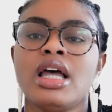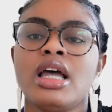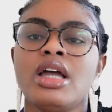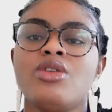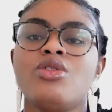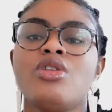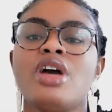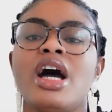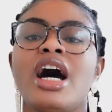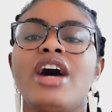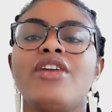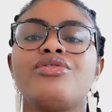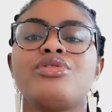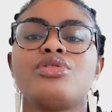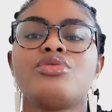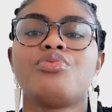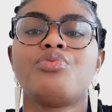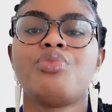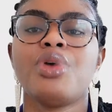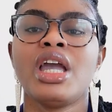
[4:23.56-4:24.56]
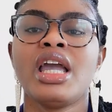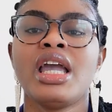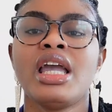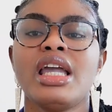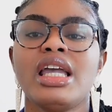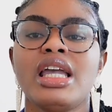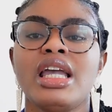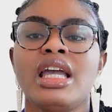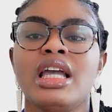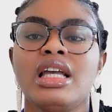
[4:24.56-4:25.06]
You have to
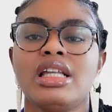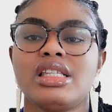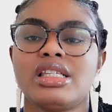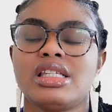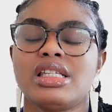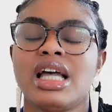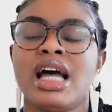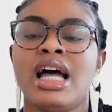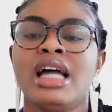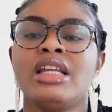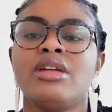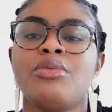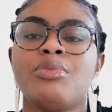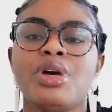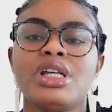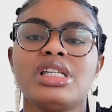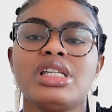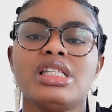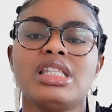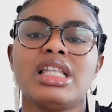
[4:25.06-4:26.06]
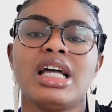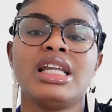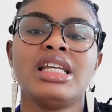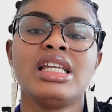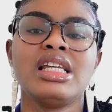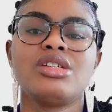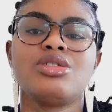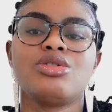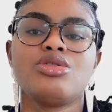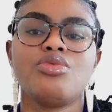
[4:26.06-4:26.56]
pay it, and the person that
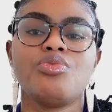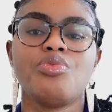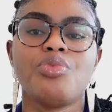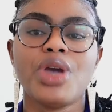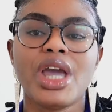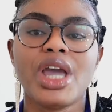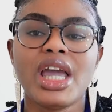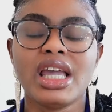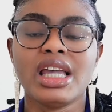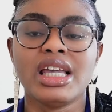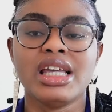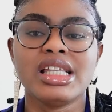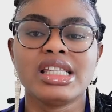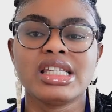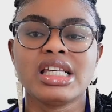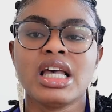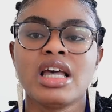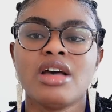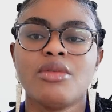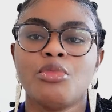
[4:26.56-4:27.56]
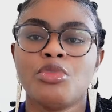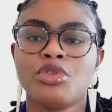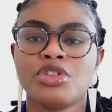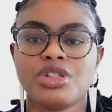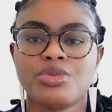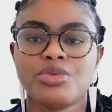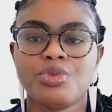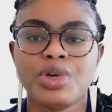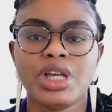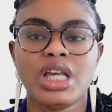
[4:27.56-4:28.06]
needs to pay it
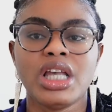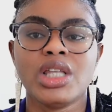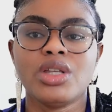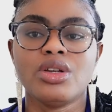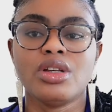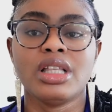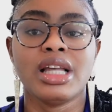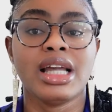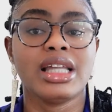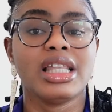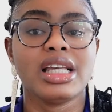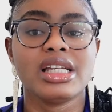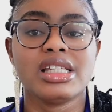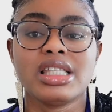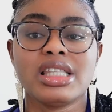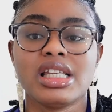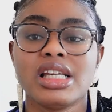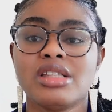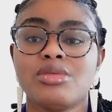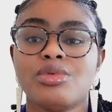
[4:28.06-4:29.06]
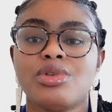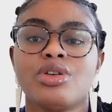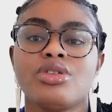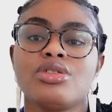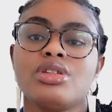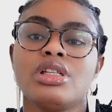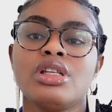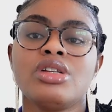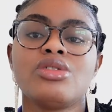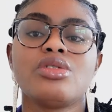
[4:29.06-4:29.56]
must be in the United States
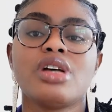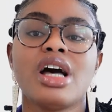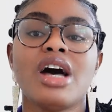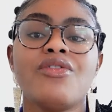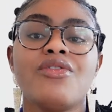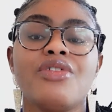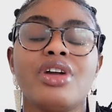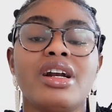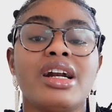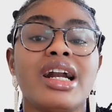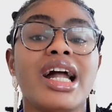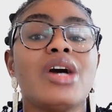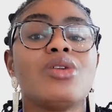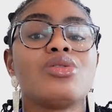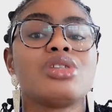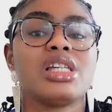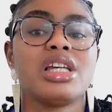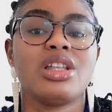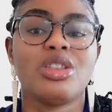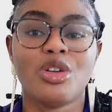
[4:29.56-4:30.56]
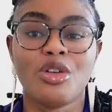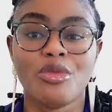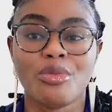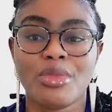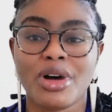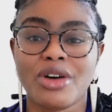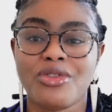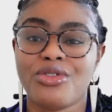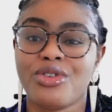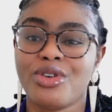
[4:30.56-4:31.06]
because you need to have a routing number
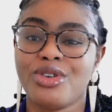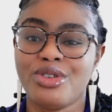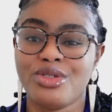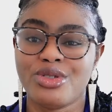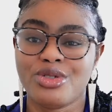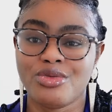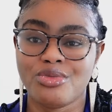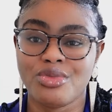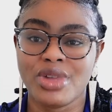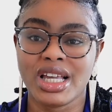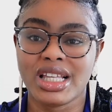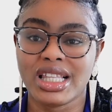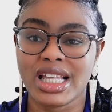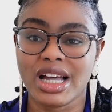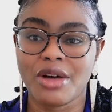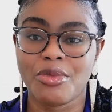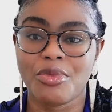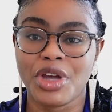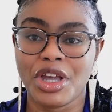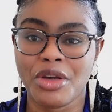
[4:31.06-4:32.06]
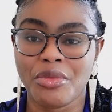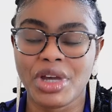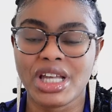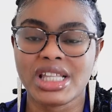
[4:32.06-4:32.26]
for you to make that payment.